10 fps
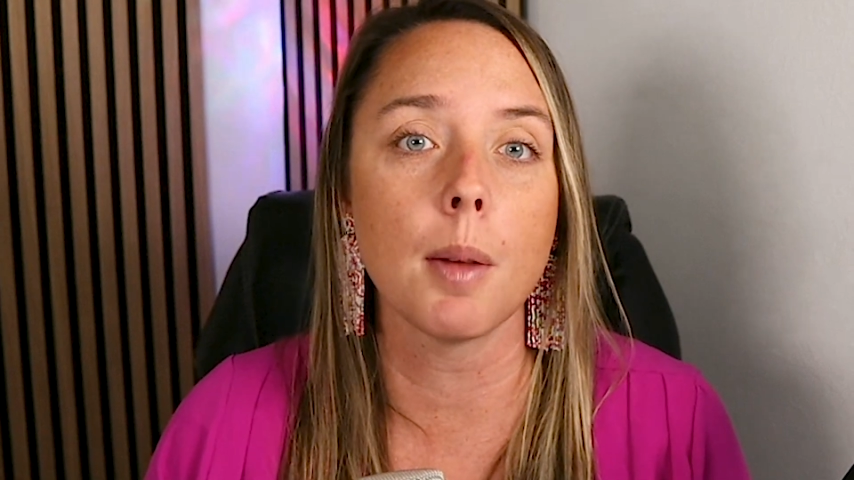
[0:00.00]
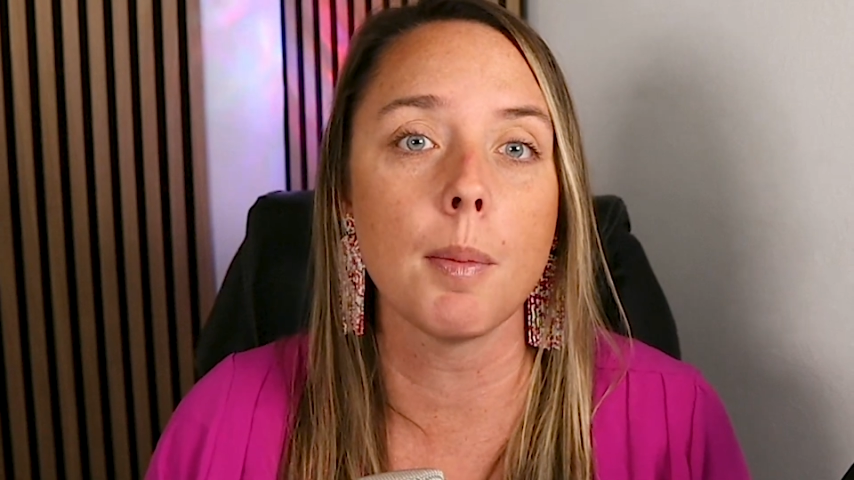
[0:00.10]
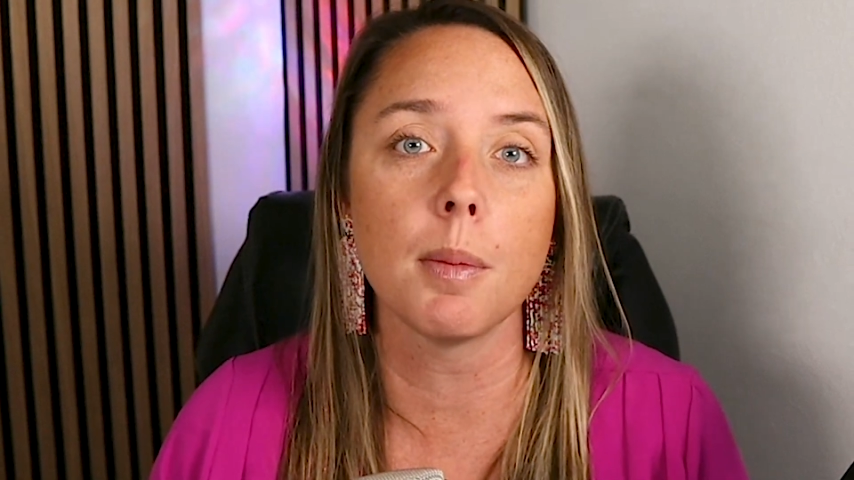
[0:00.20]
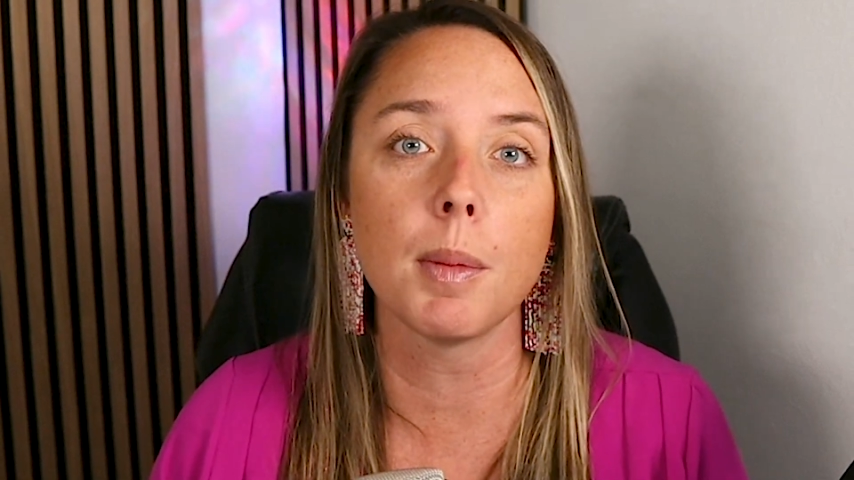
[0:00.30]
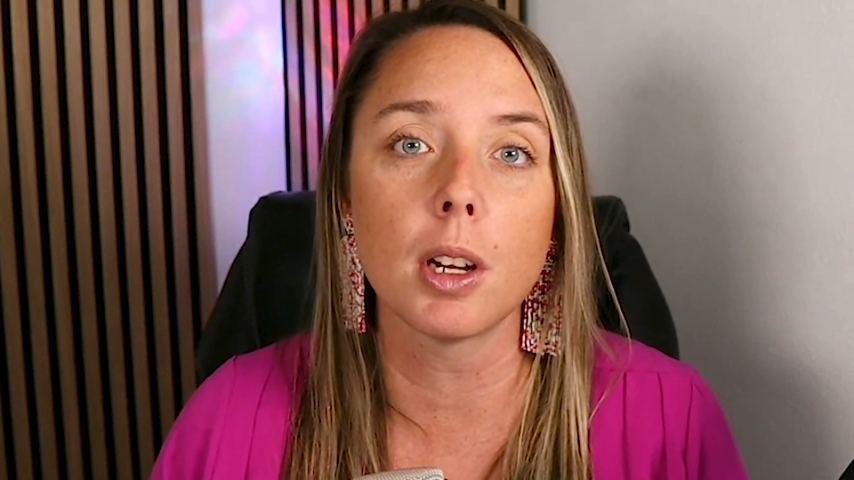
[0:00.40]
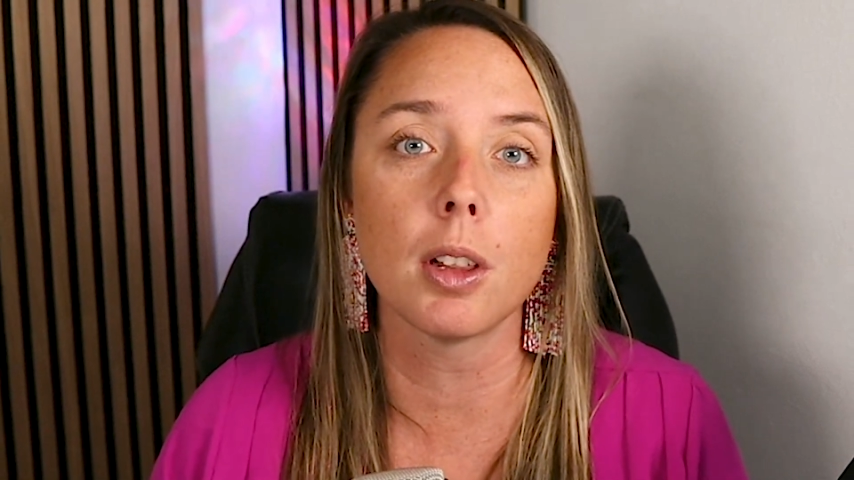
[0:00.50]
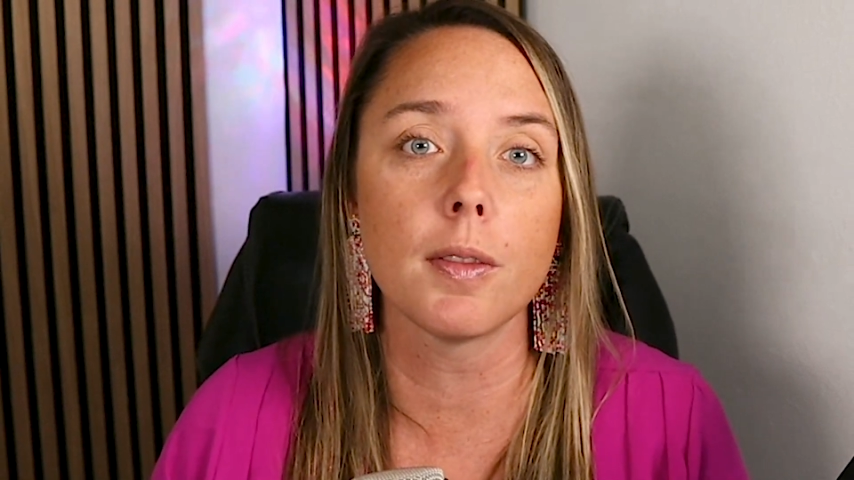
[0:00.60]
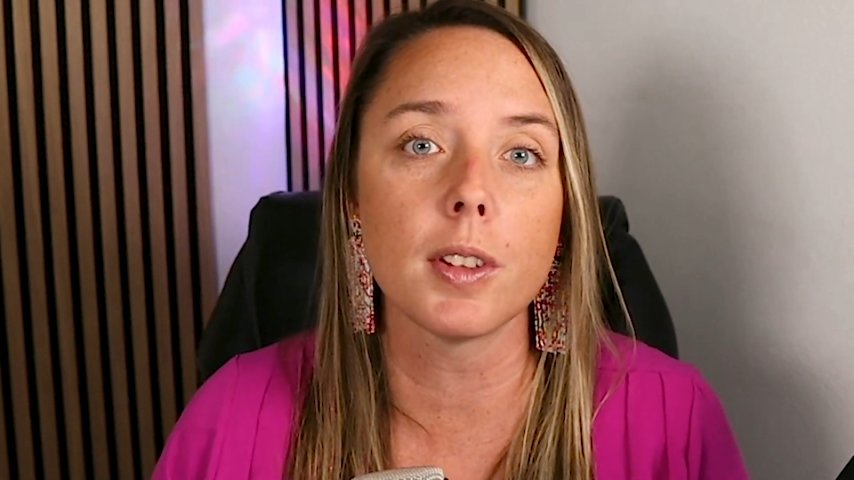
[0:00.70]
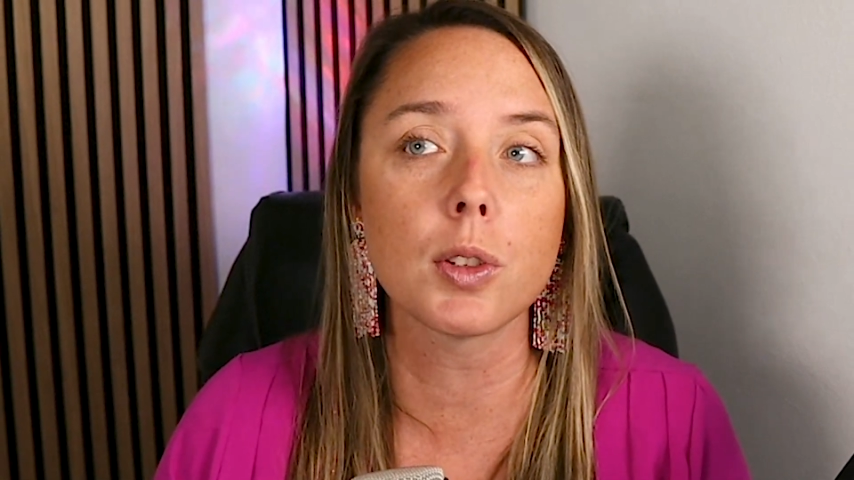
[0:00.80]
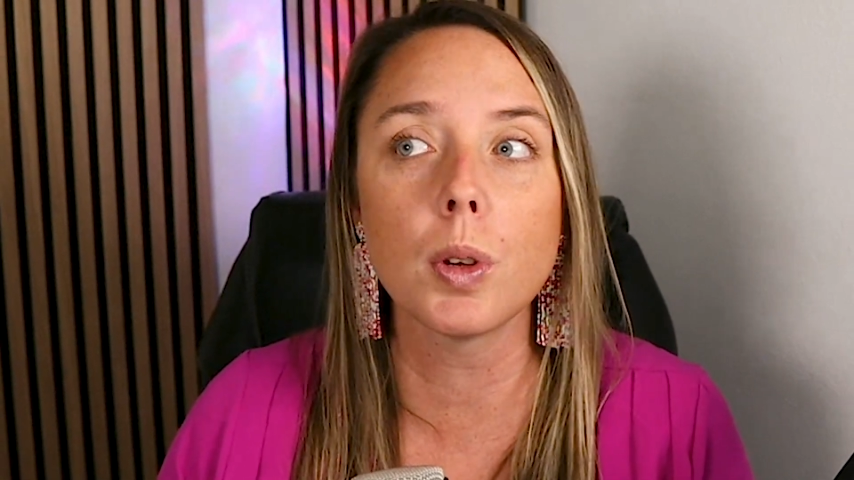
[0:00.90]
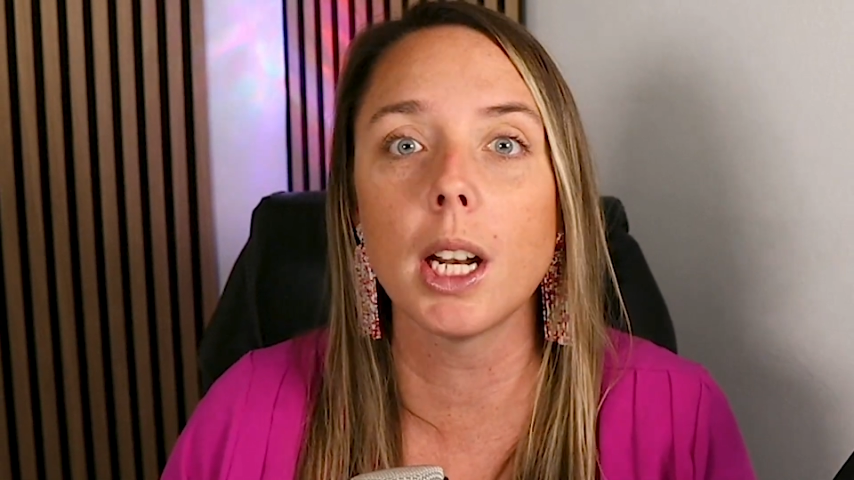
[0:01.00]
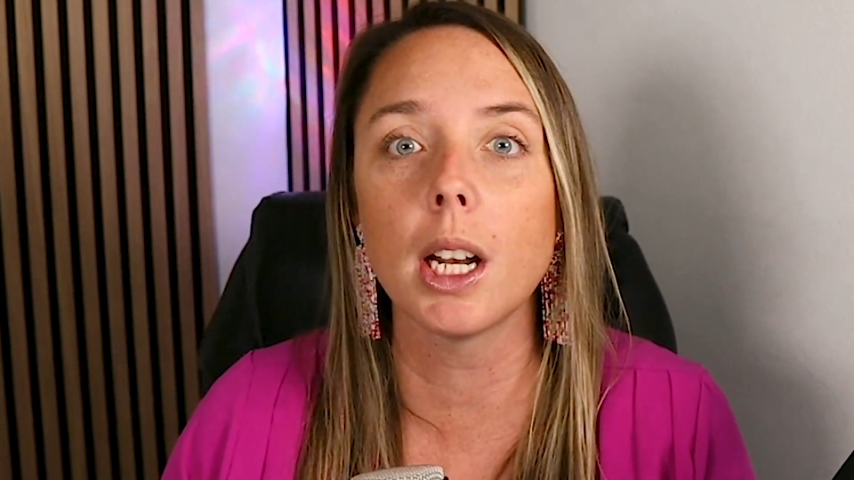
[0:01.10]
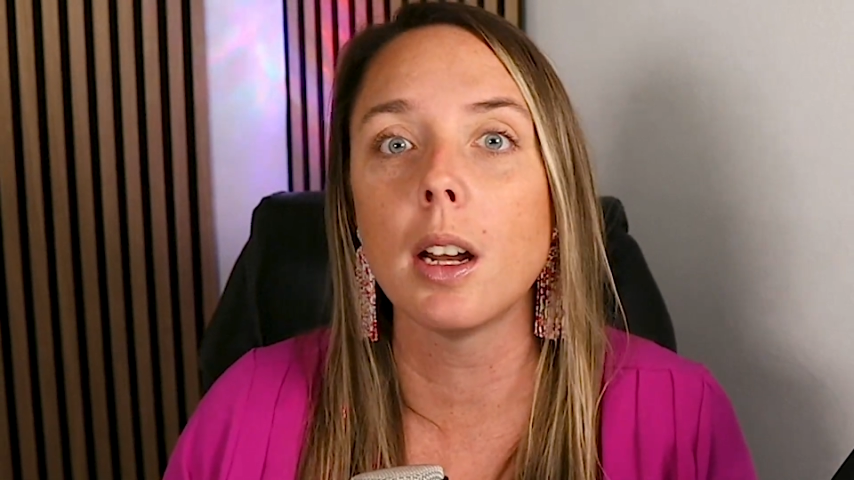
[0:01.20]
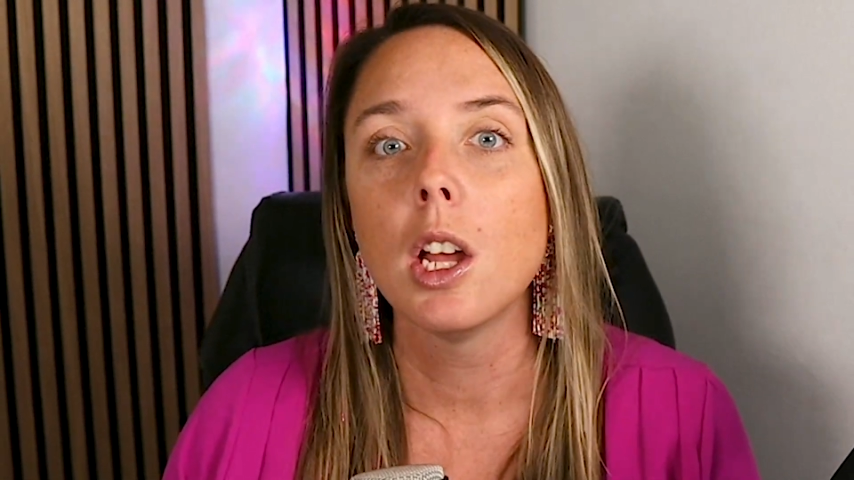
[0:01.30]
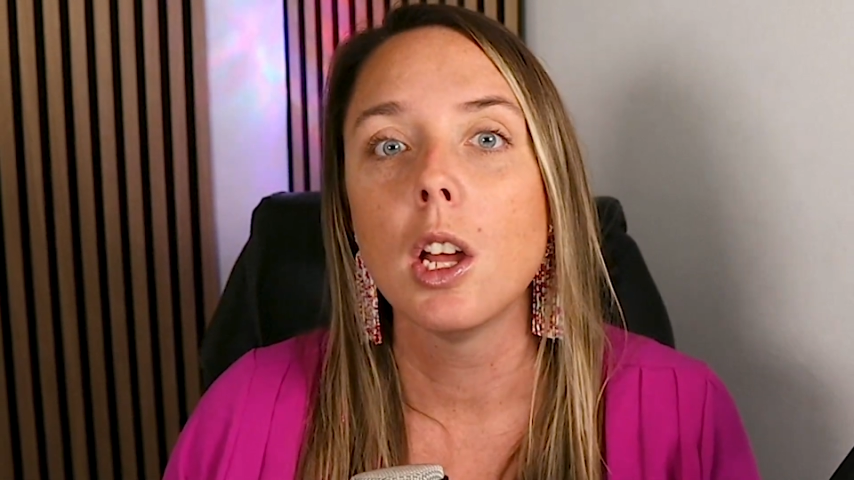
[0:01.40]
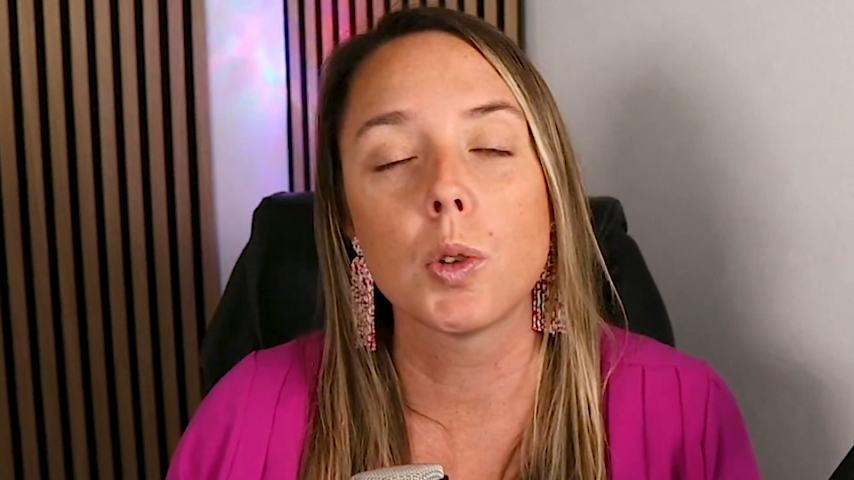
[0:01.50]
come in the middle of the school year,